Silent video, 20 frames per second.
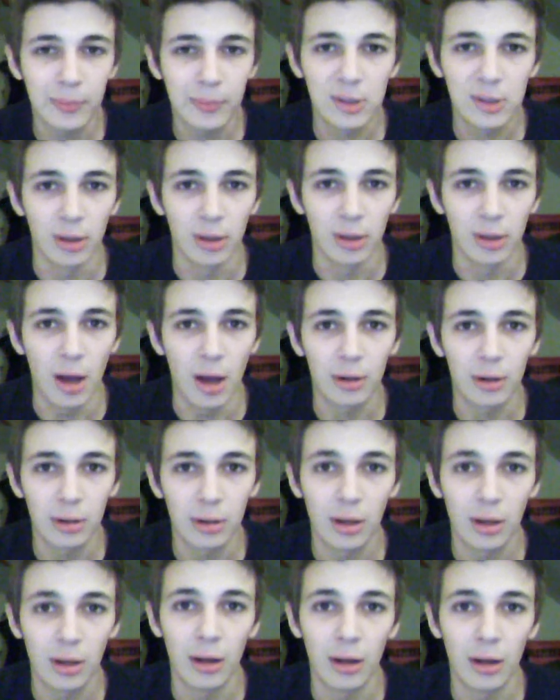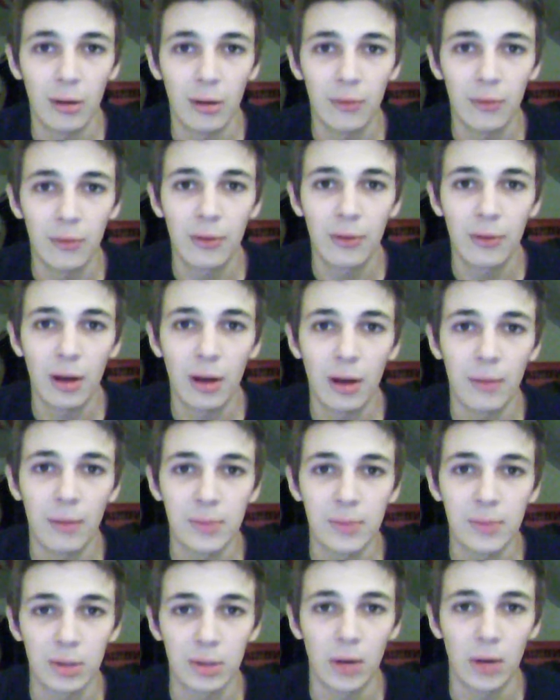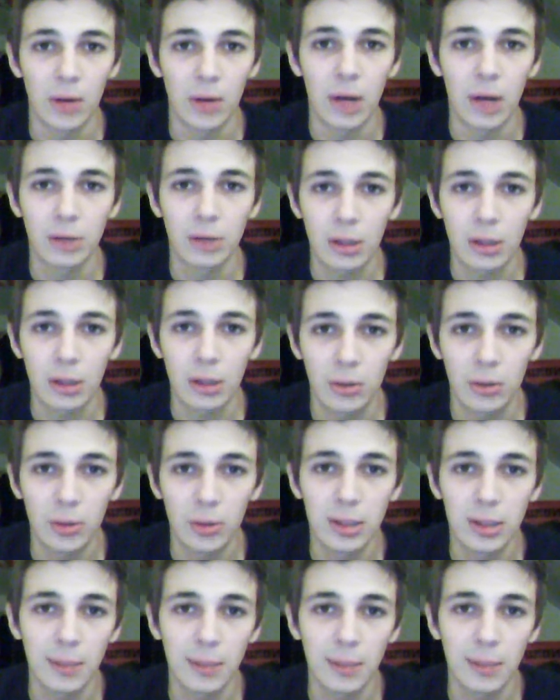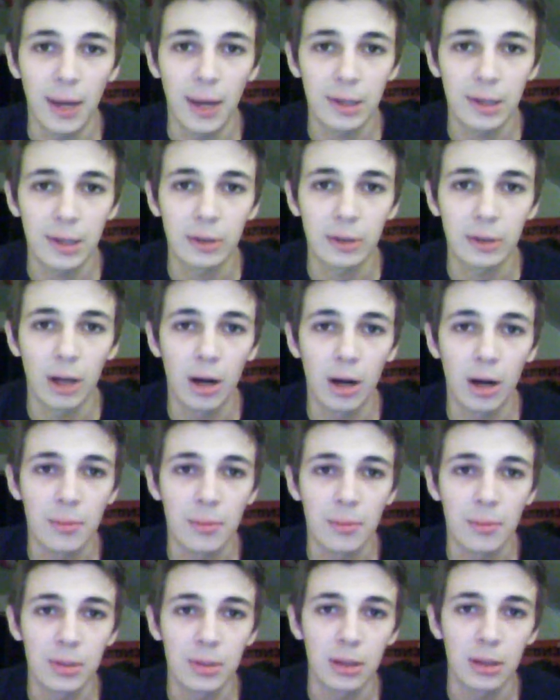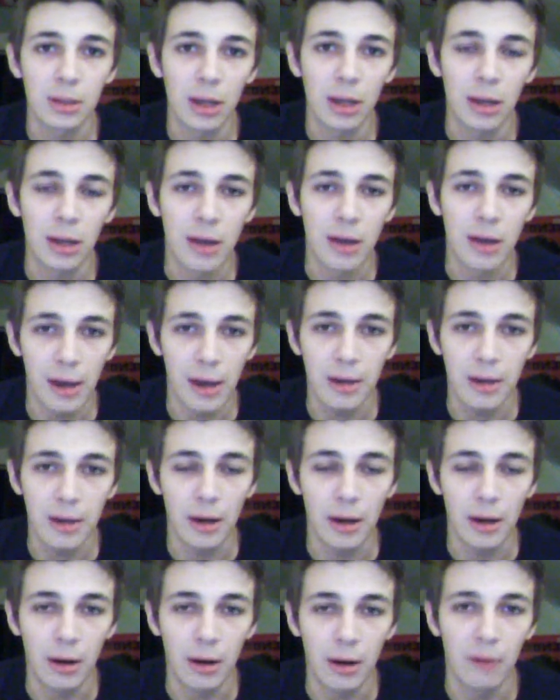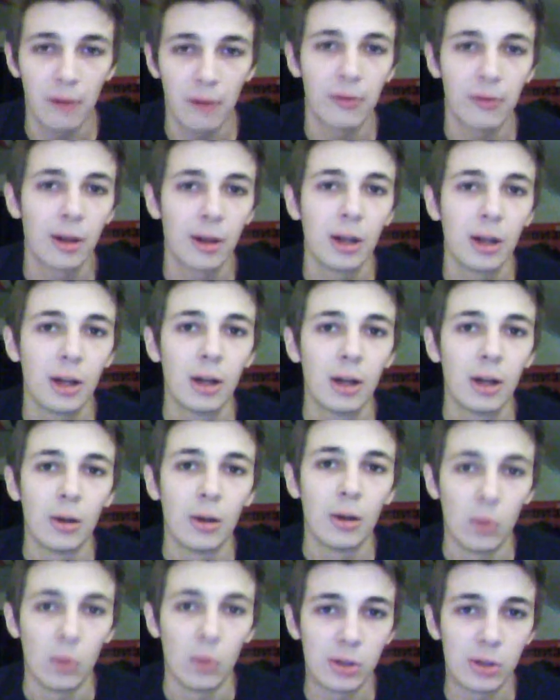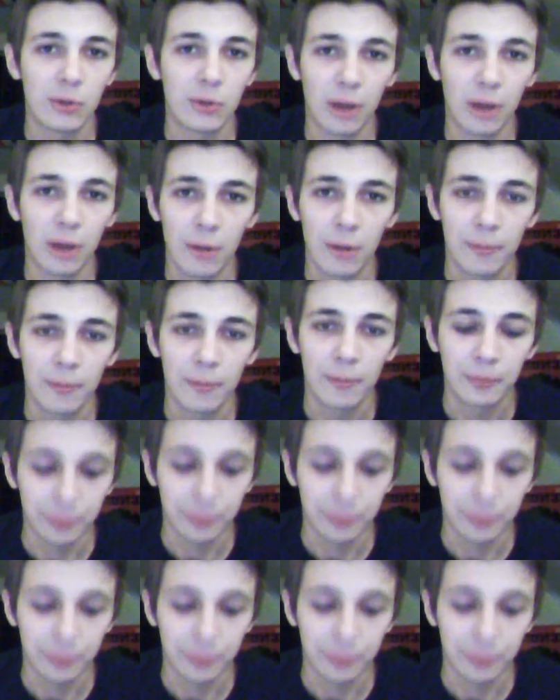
slaughter of Sir Roderick, who is the Master at Arms and Knight of Winterfell.